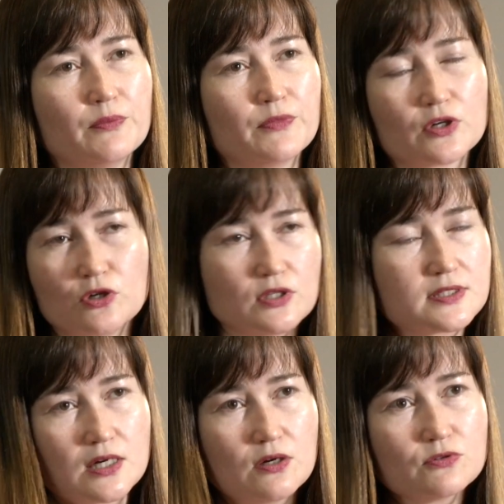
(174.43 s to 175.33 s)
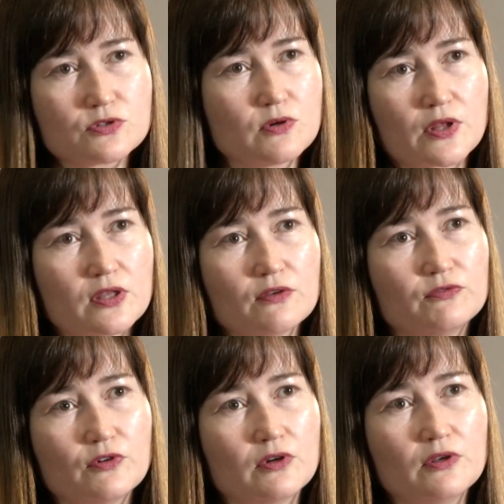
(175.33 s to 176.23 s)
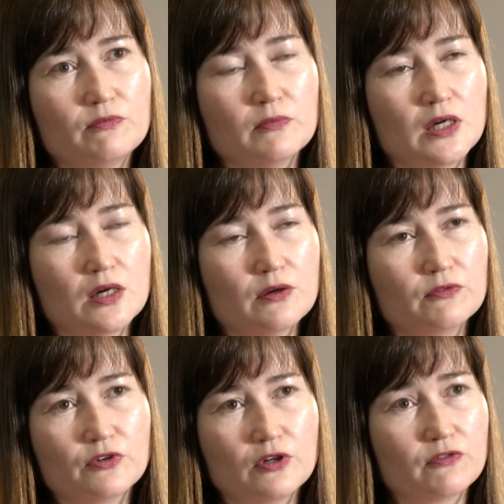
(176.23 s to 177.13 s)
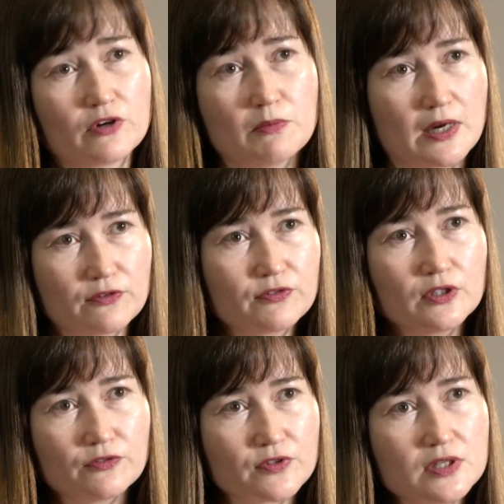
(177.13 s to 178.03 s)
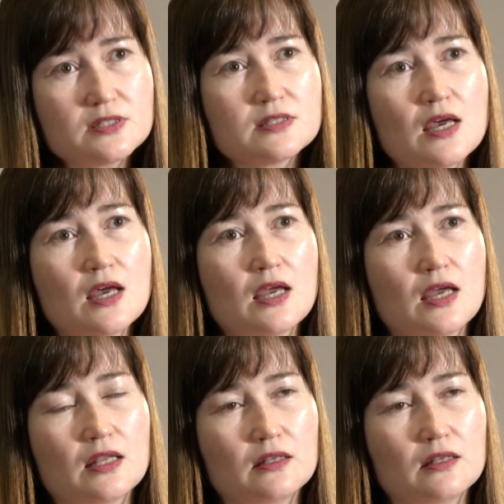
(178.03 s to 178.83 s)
The courts are also, I think, very, very mindful of this, and